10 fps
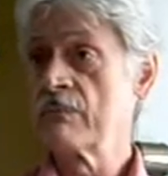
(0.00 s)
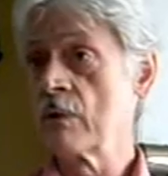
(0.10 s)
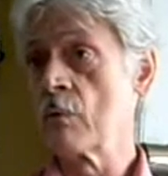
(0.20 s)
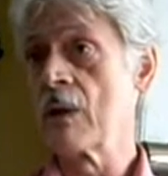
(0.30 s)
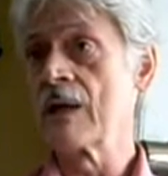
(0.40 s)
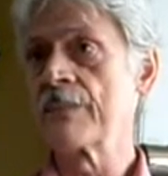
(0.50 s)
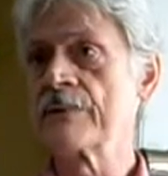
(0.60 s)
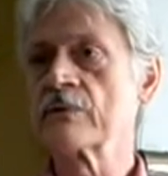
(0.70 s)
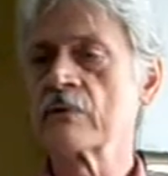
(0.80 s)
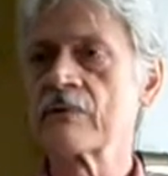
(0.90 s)
went up
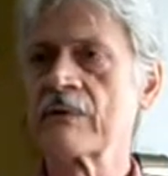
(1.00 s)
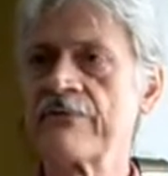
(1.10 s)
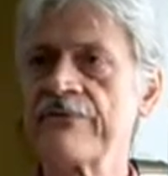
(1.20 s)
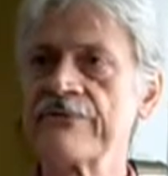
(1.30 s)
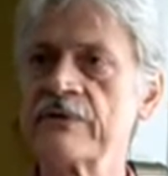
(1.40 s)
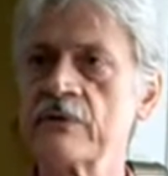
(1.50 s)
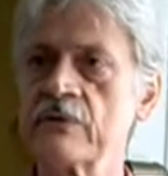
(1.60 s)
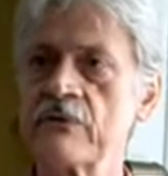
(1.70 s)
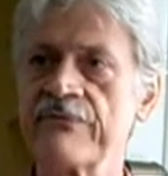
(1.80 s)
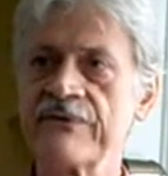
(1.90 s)
until around
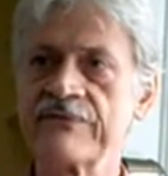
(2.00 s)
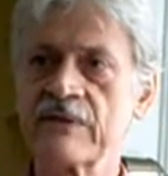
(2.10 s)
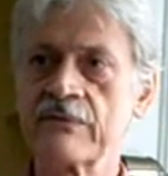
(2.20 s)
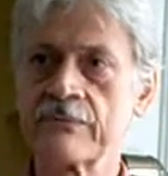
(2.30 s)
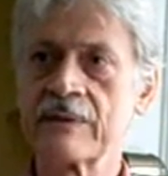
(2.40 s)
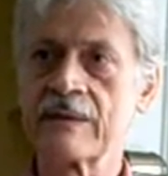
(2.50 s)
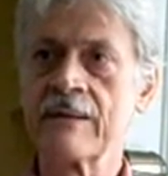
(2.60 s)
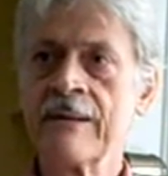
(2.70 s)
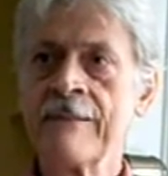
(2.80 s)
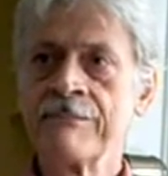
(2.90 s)
52, 53
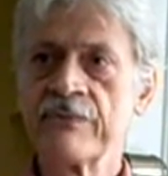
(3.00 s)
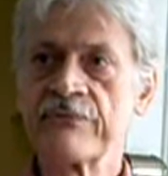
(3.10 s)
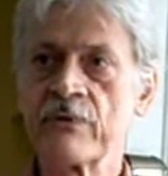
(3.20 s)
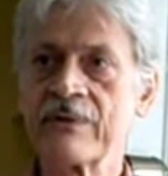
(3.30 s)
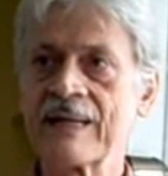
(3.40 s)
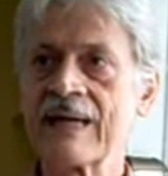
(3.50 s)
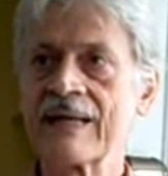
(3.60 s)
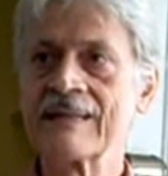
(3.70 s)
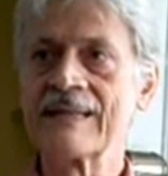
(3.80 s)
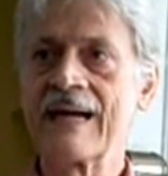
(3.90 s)
before they
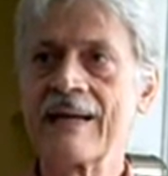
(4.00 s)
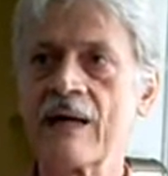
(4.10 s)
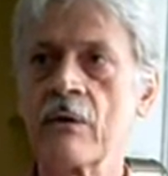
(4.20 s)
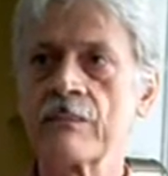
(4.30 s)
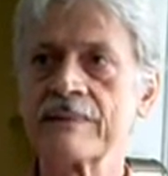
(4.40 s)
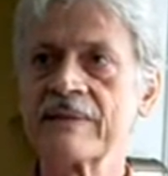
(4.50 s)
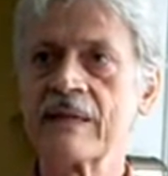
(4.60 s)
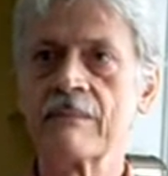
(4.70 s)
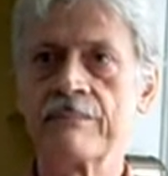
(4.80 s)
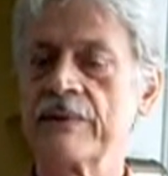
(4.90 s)
kind of died out.
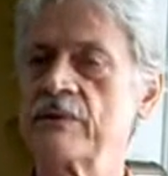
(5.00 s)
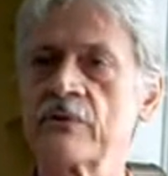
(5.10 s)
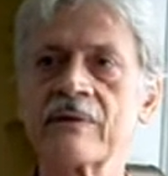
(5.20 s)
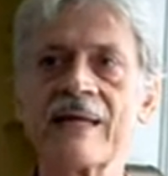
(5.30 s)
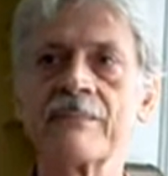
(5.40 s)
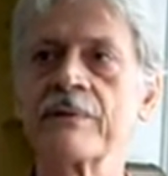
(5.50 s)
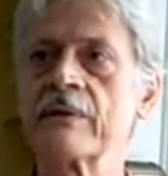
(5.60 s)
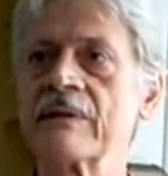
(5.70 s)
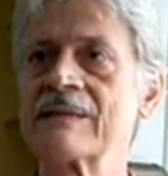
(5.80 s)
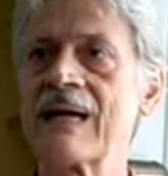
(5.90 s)
But during that
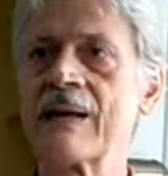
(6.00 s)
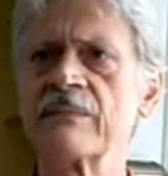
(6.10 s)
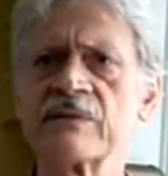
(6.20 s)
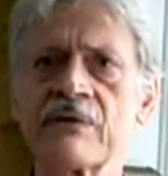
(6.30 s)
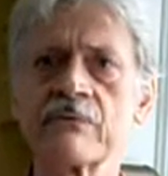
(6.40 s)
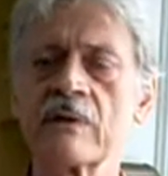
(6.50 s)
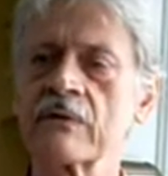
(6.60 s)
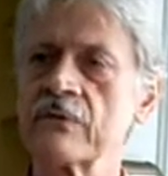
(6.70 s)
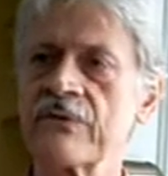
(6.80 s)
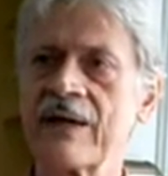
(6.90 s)
period of time, several
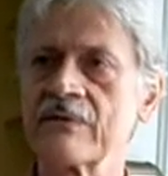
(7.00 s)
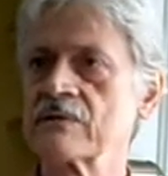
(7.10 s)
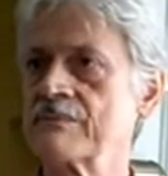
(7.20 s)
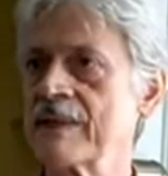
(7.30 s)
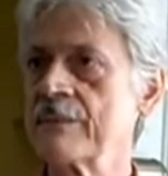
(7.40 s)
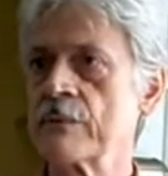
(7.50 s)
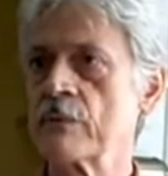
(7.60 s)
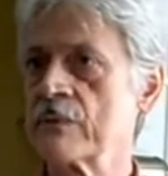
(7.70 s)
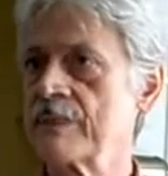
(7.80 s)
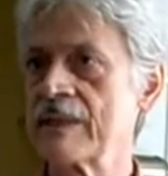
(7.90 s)
100,000 people
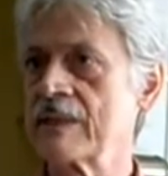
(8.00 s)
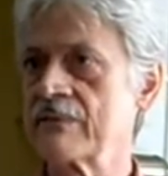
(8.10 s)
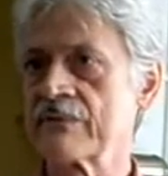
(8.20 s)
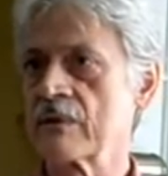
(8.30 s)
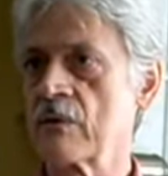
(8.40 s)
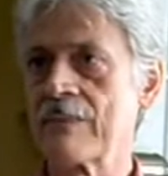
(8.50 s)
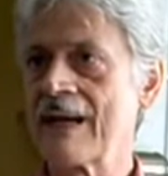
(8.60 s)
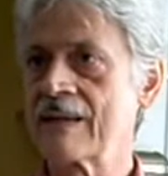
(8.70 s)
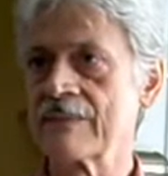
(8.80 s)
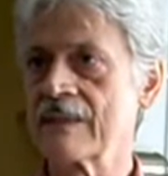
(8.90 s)
were being given
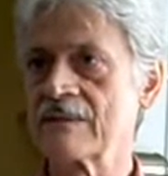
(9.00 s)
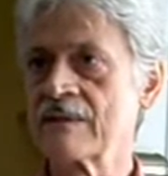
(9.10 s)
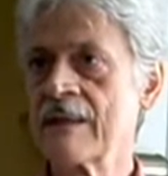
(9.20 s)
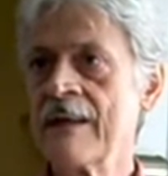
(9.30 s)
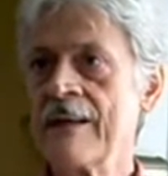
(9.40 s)
lobotomies.